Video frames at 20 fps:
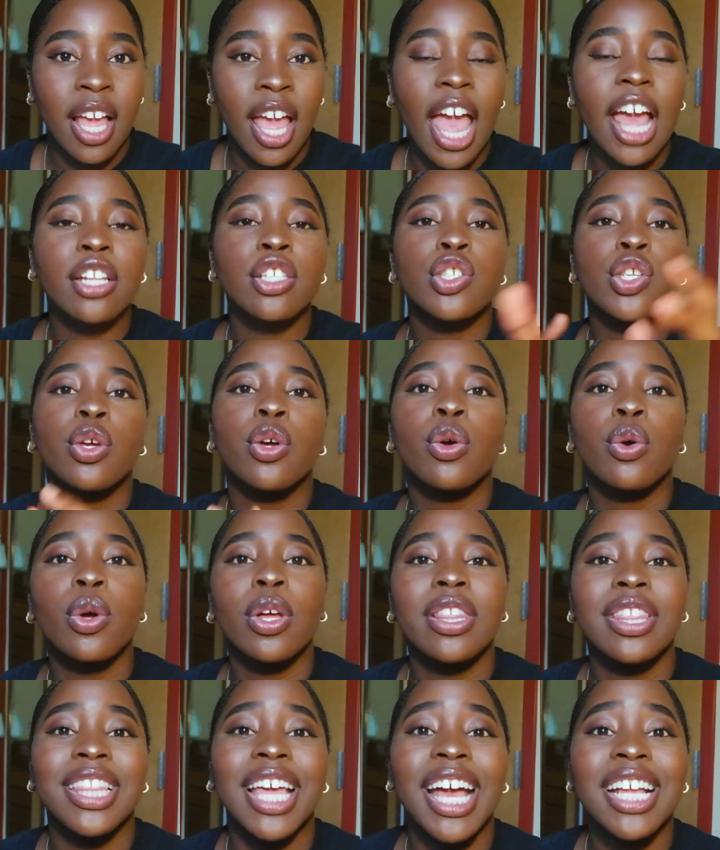And so
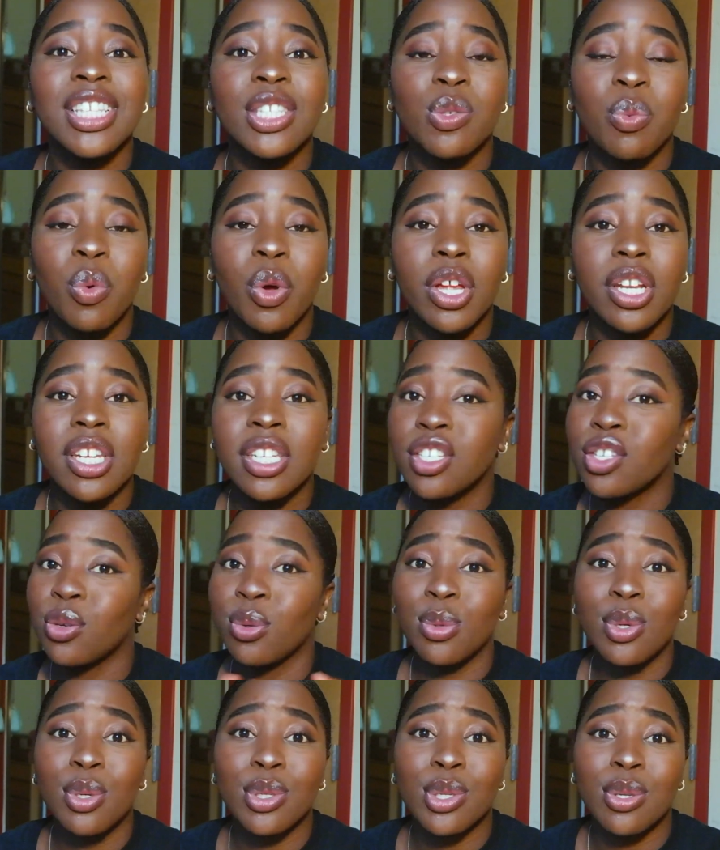that's what
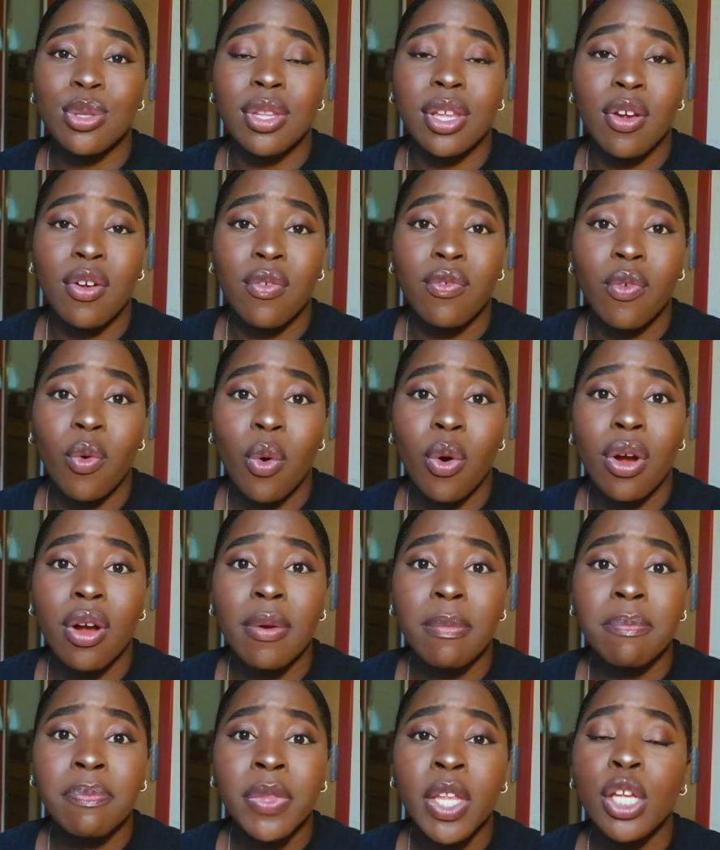tutors are there for.
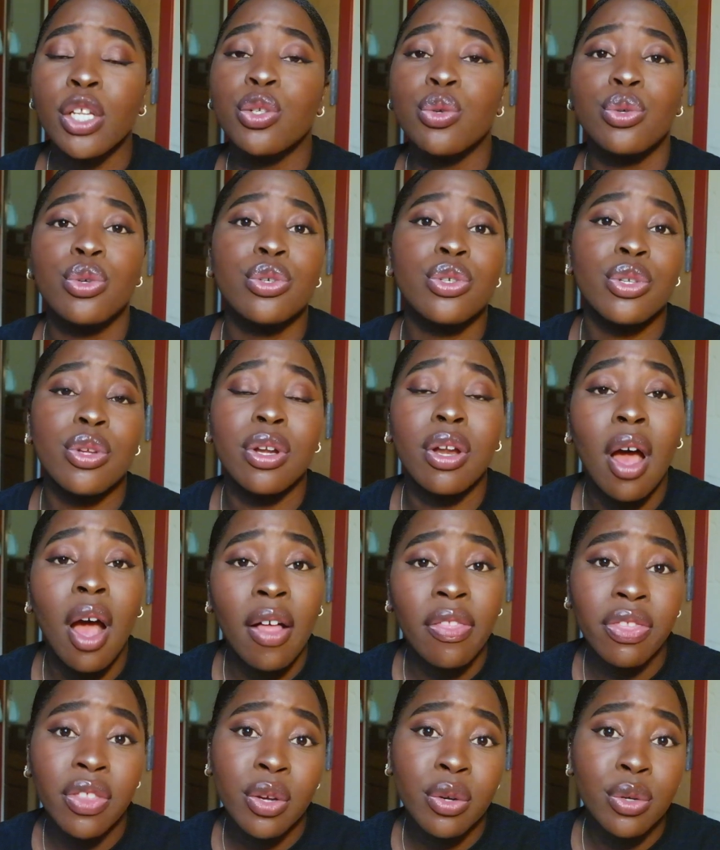Tutors are
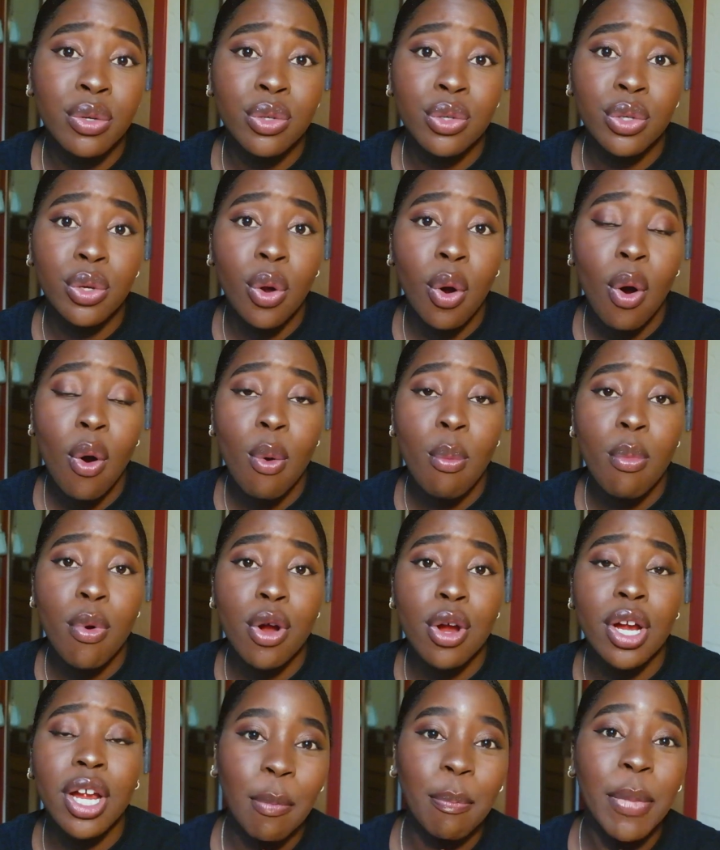not there to do your
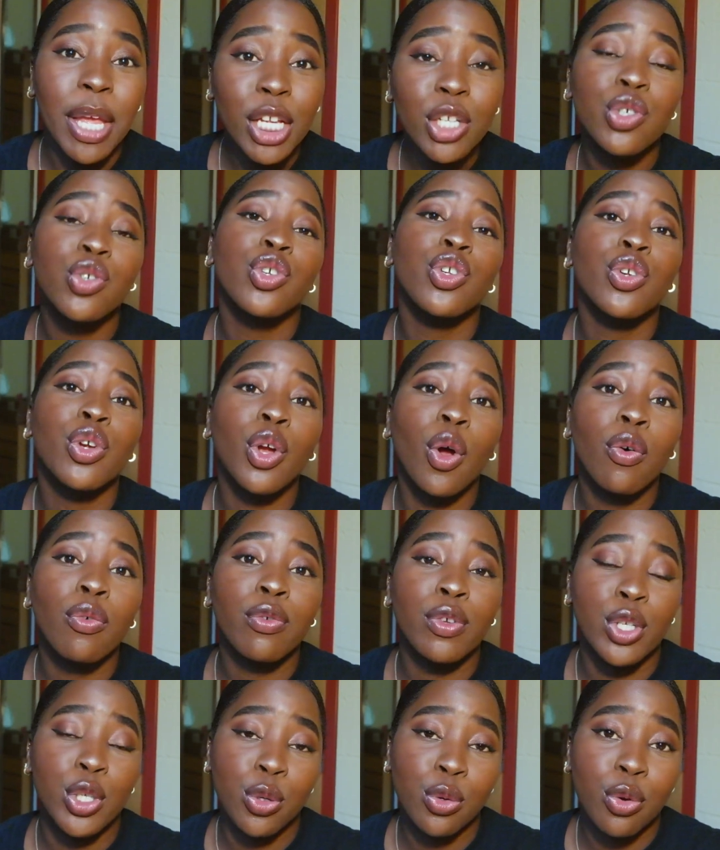homework. Make sure you go for
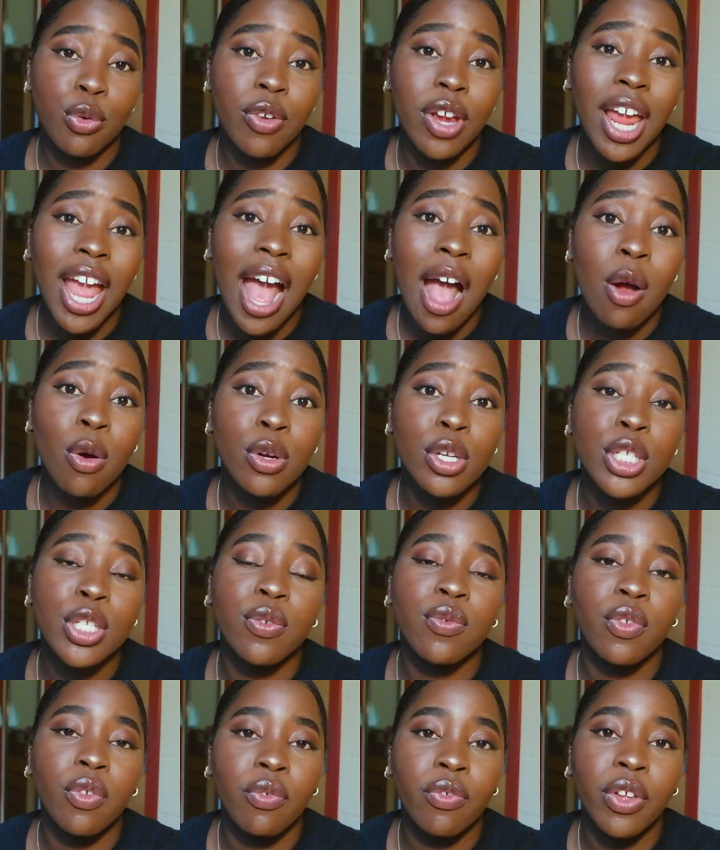tutoring hours
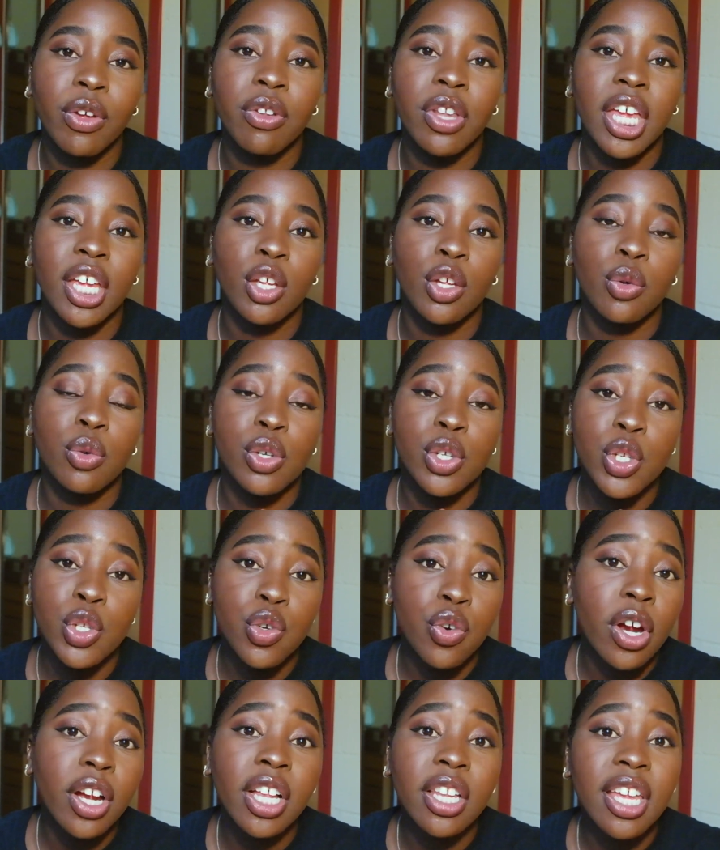if you feel like you're
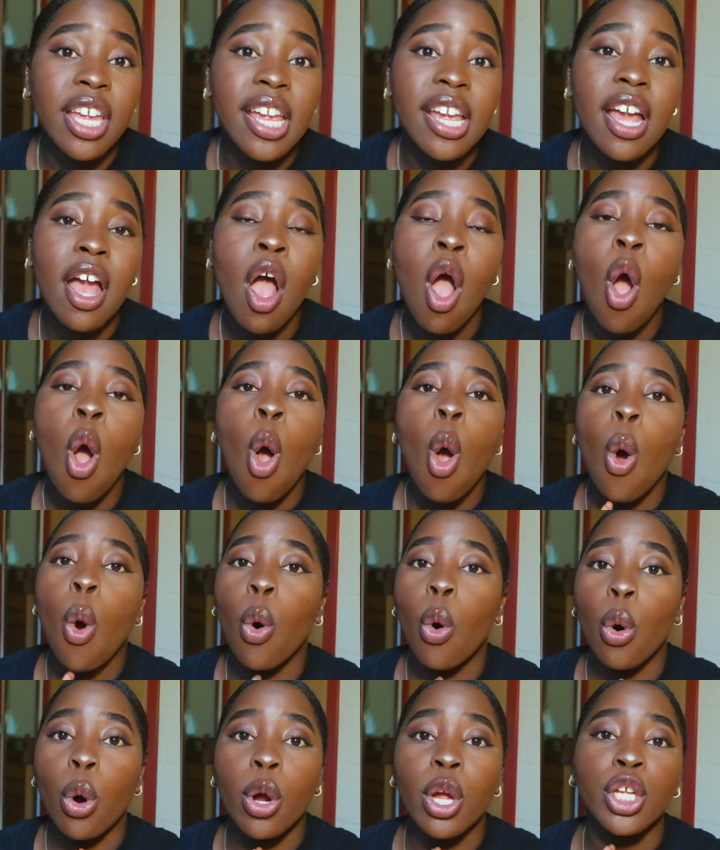struggling
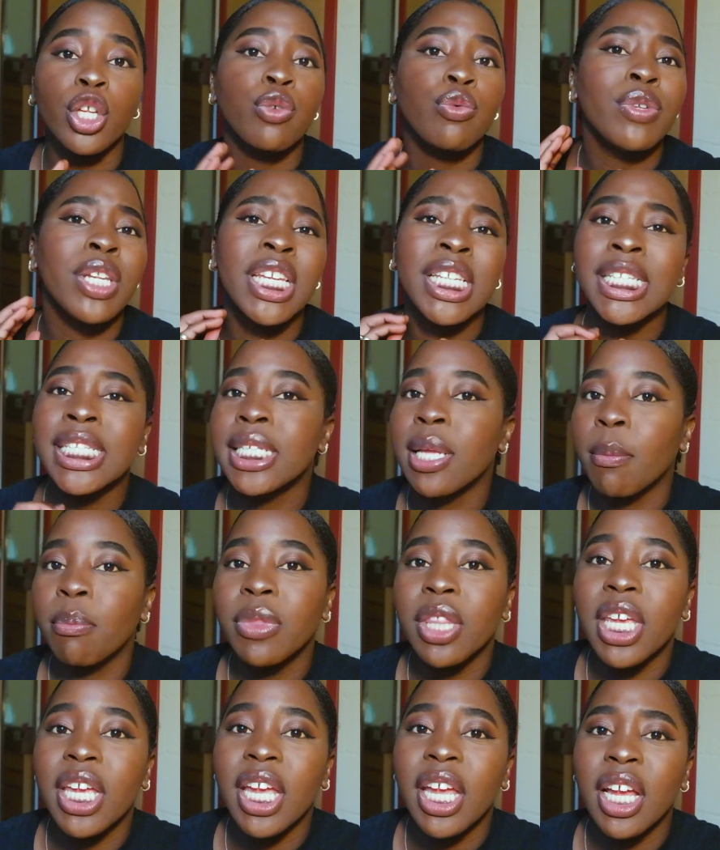or you need
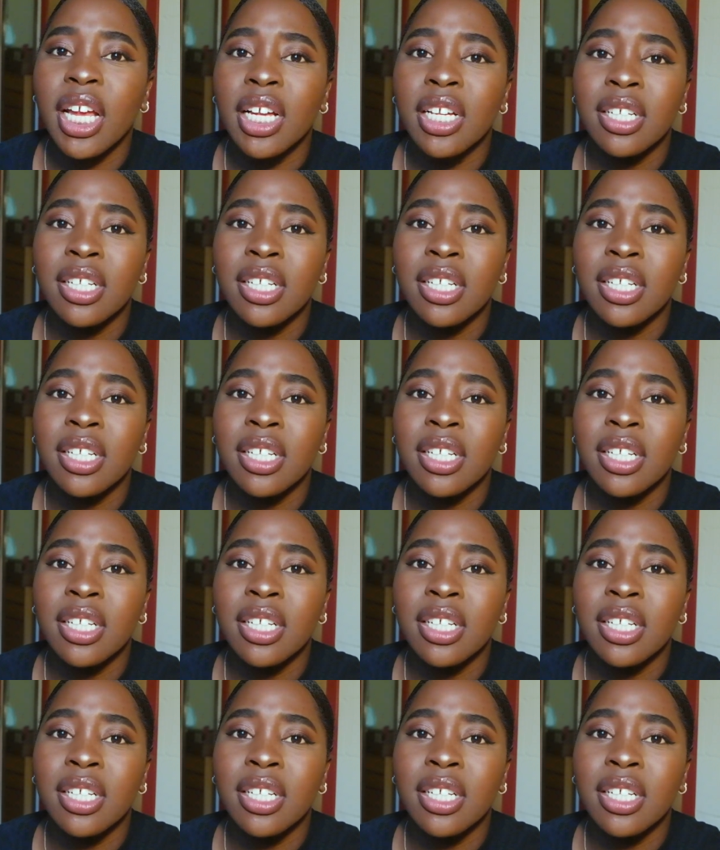someone